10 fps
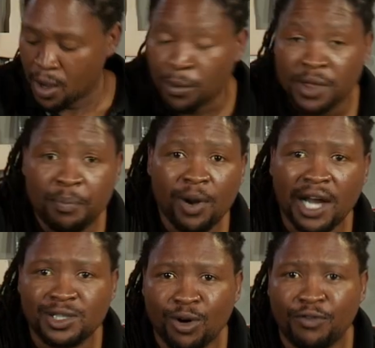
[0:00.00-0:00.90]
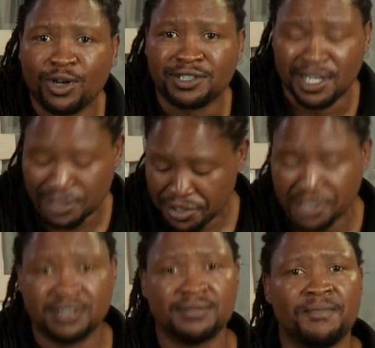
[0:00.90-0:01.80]
with a pull-out drawer for
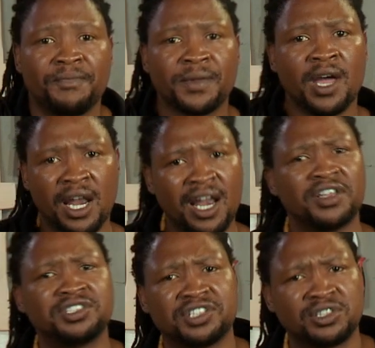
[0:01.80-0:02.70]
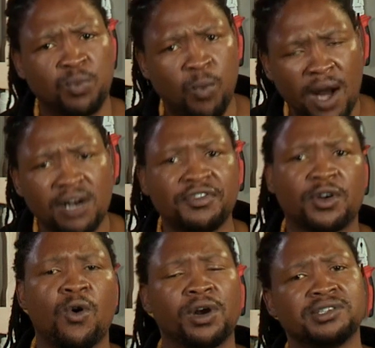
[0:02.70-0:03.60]
accessories. Now this is just one of the
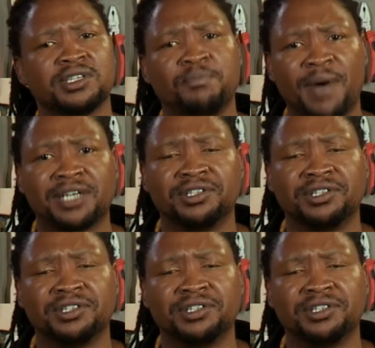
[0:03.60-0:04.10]
cordless impact